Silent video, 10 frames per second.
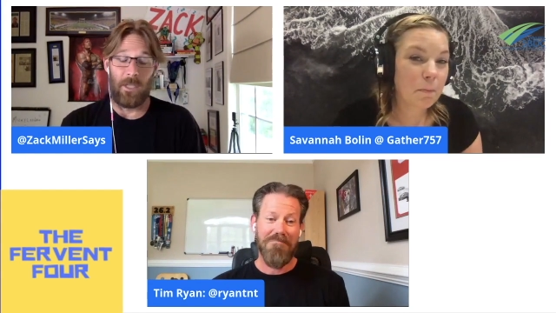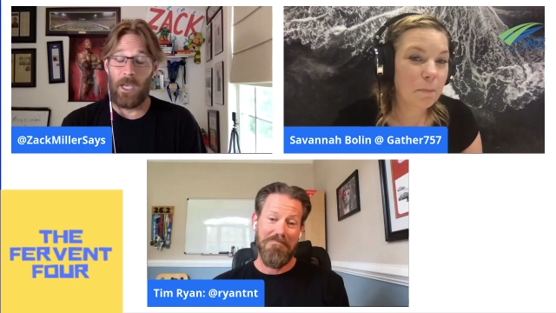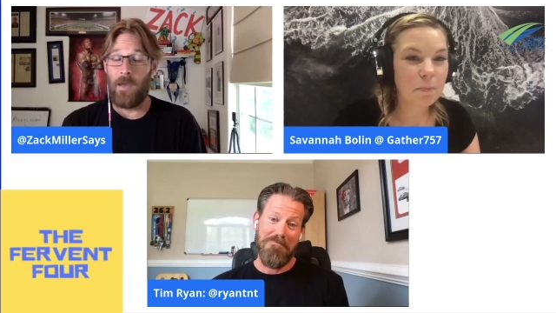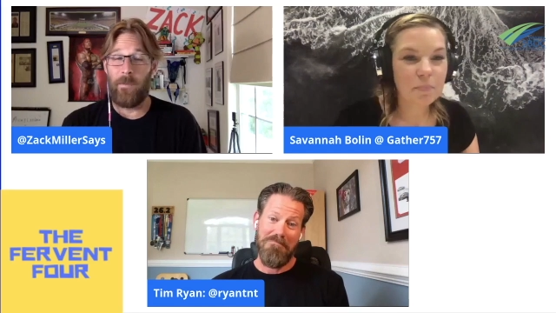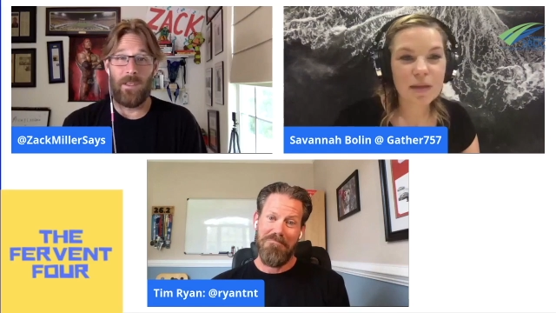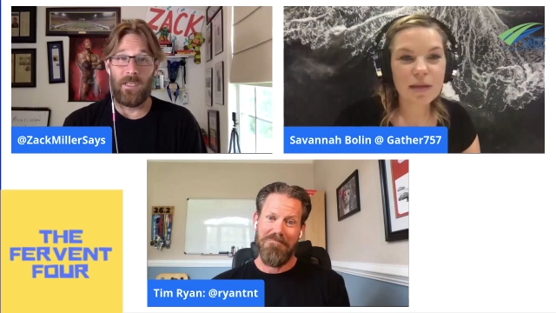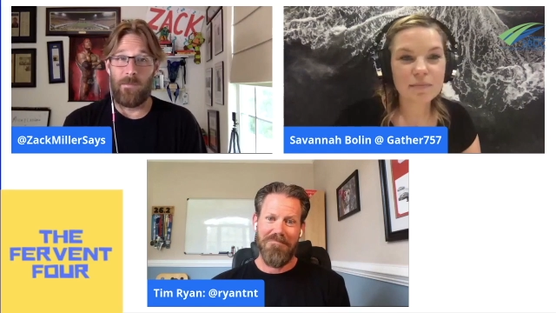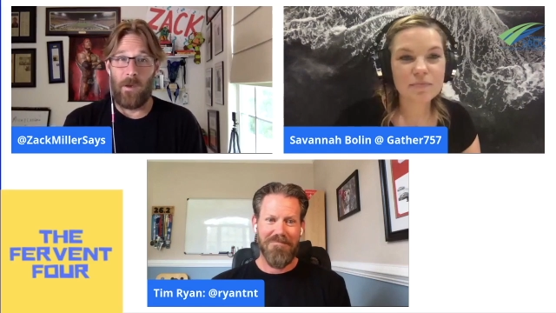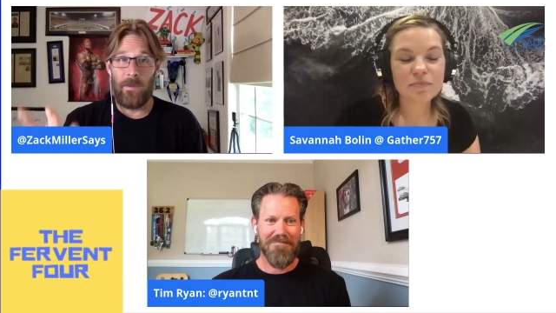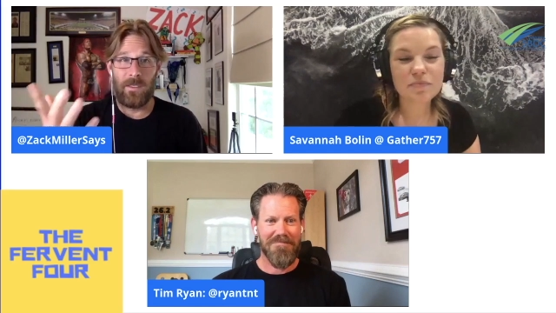Speaker 1: Yeah, I mean, the
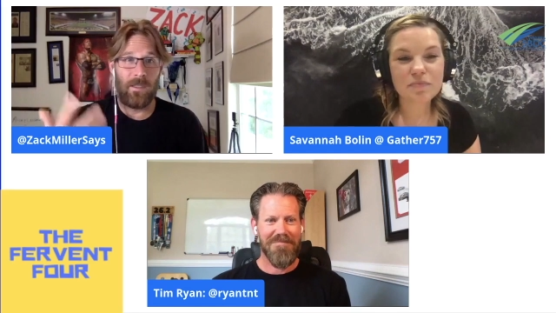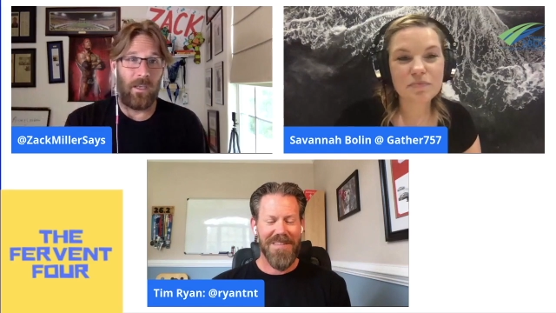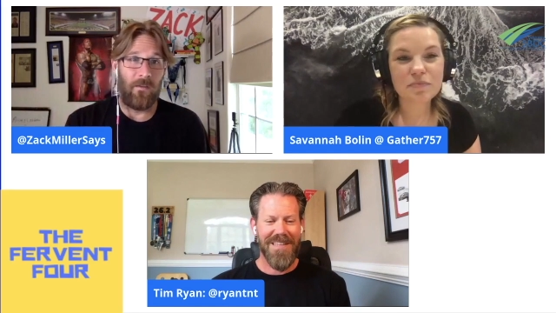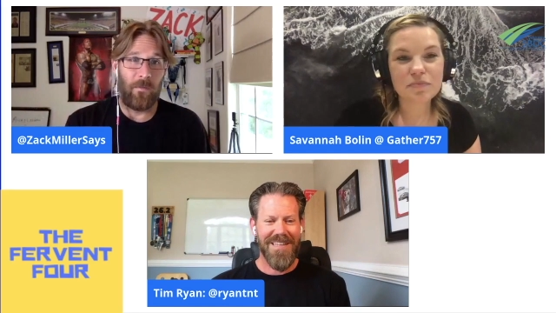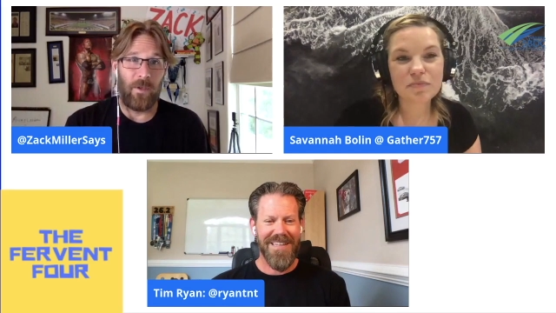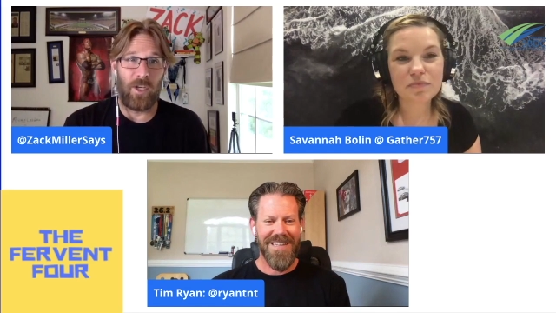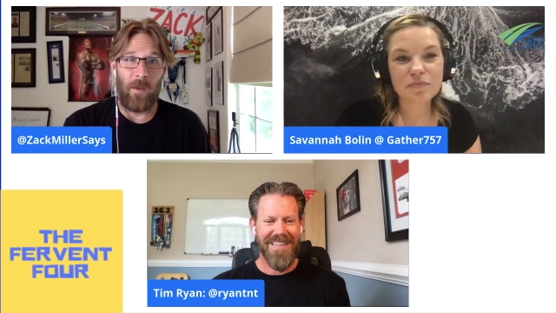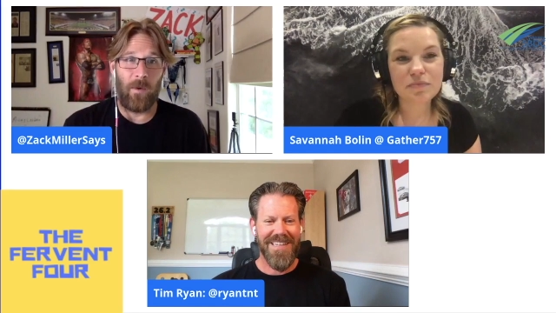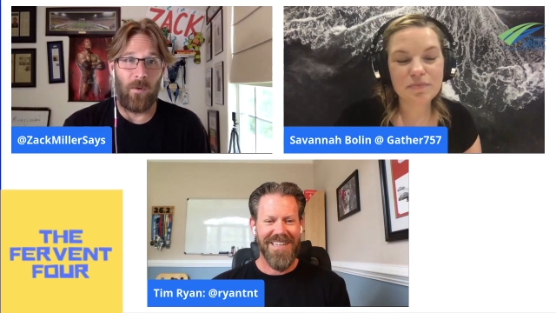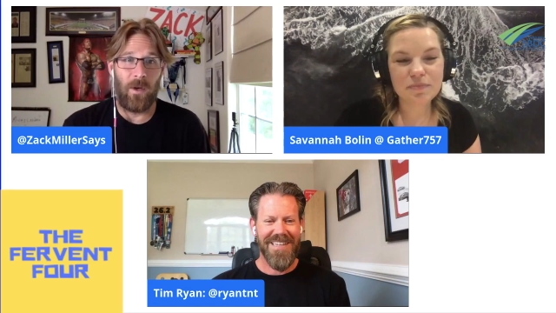Small Business of the Year from the
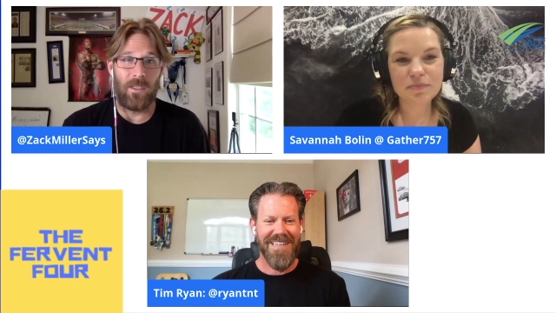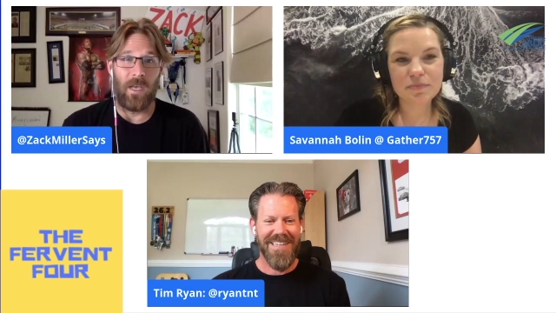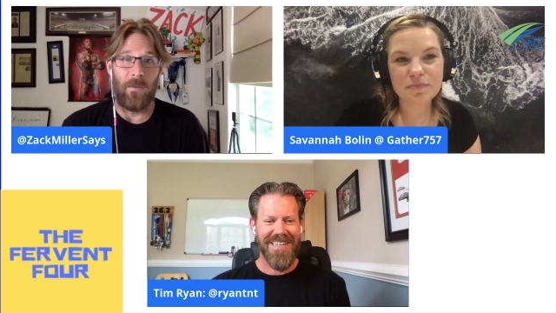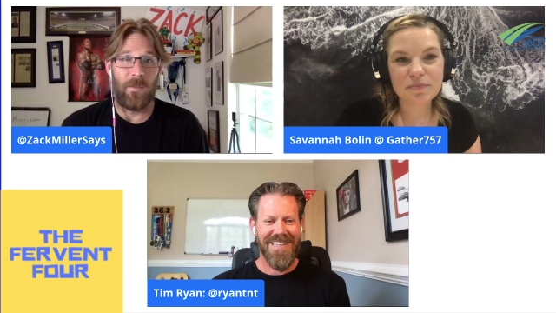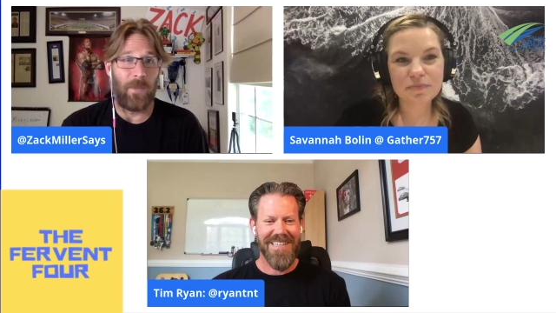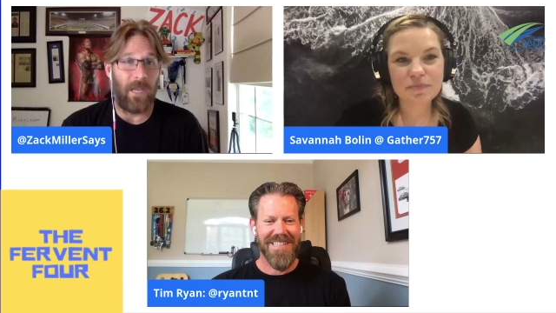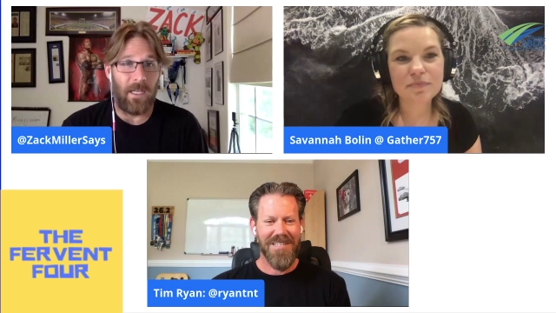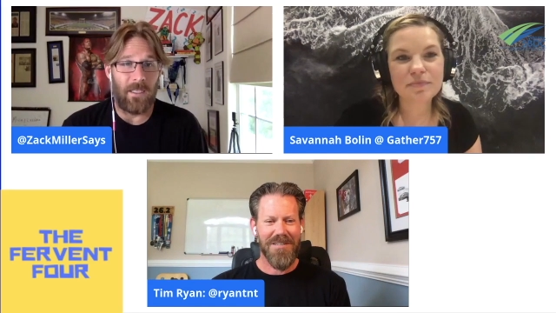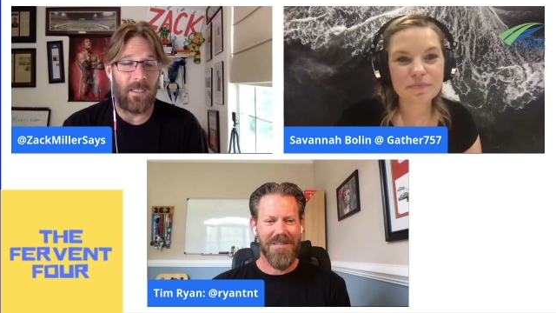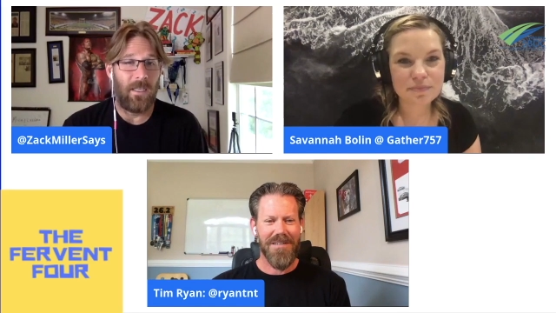Chamber was Hubs
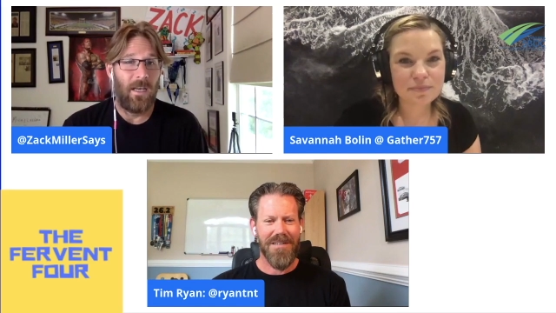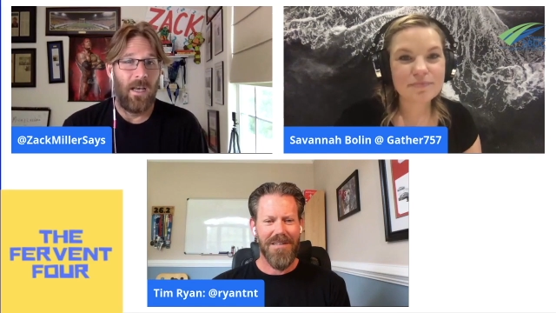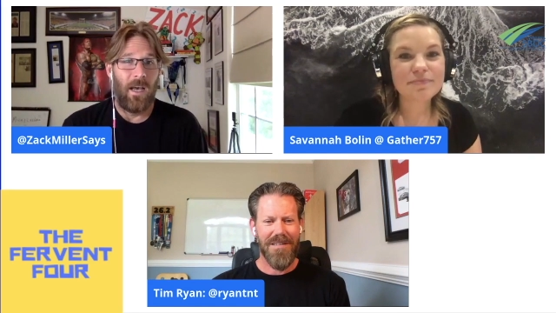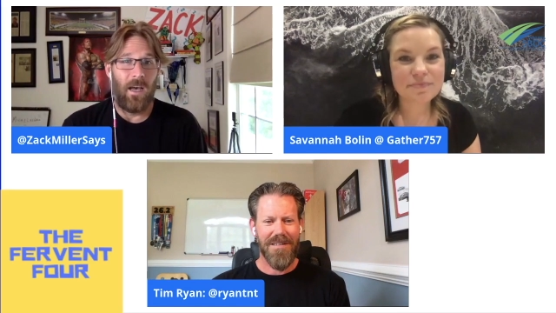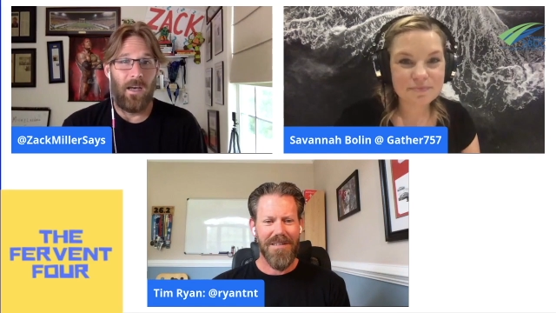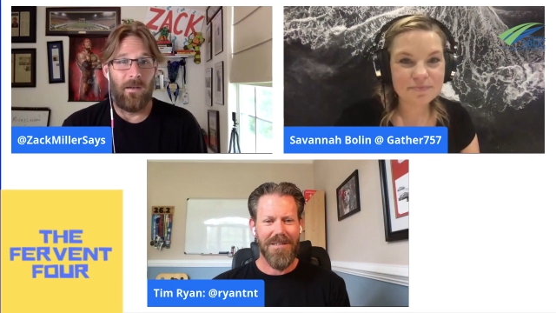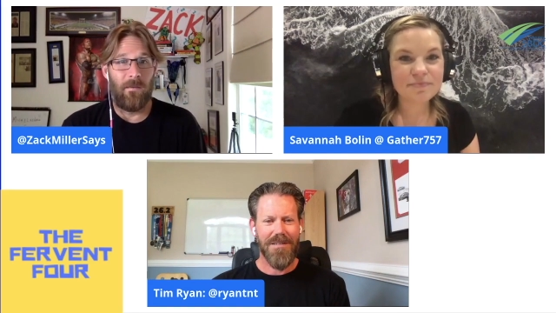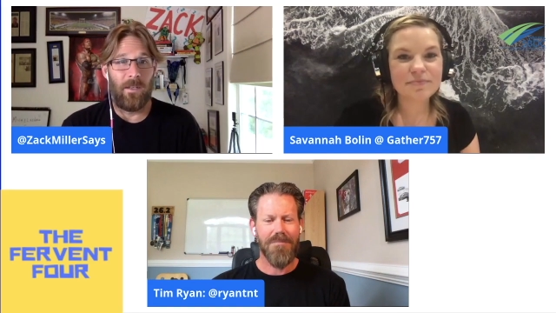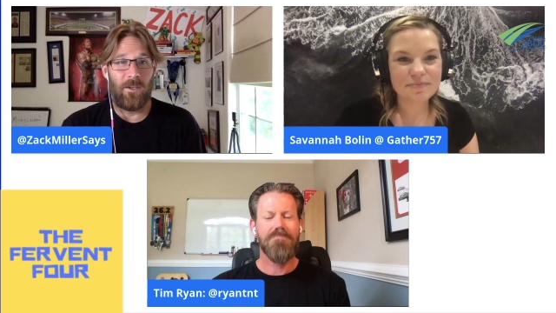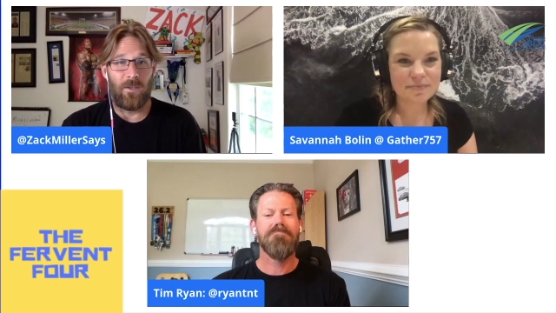Peanuts.
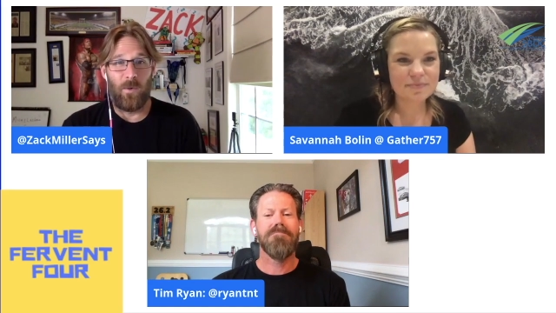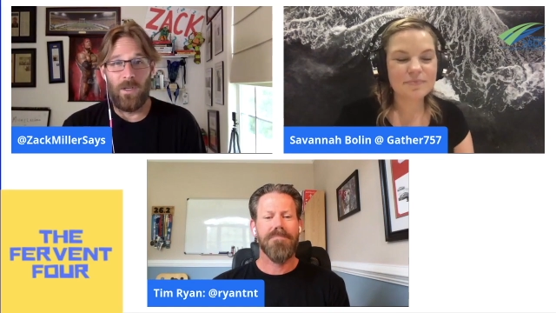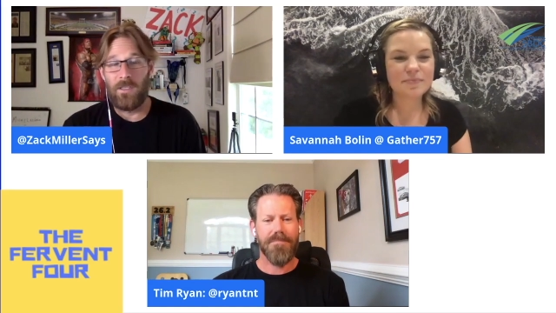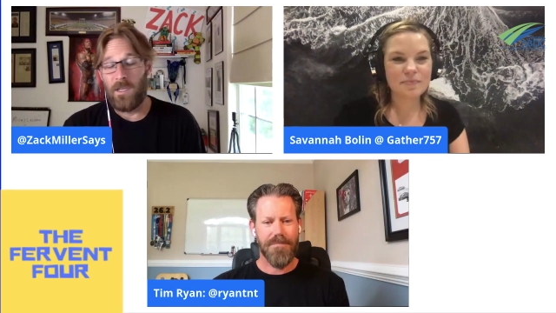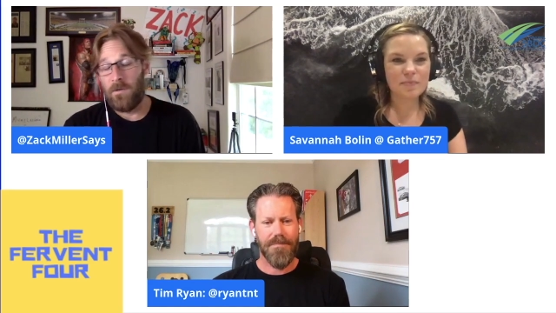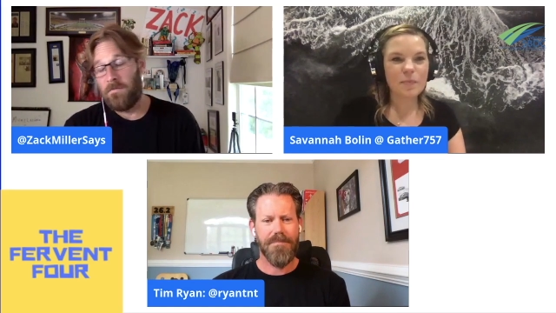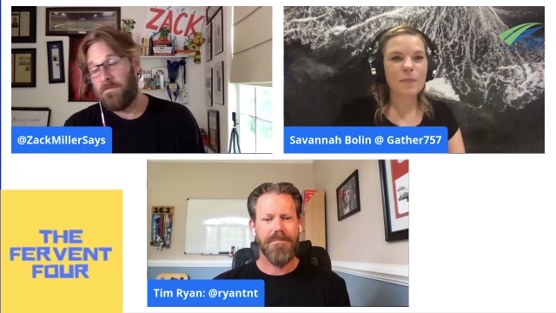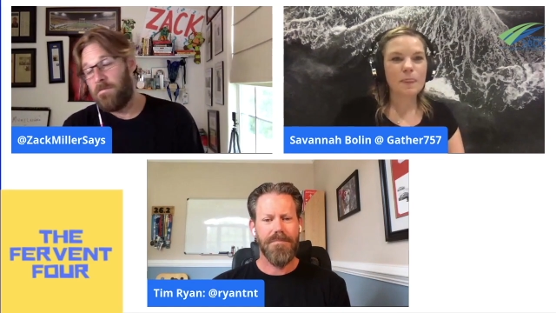Just one, so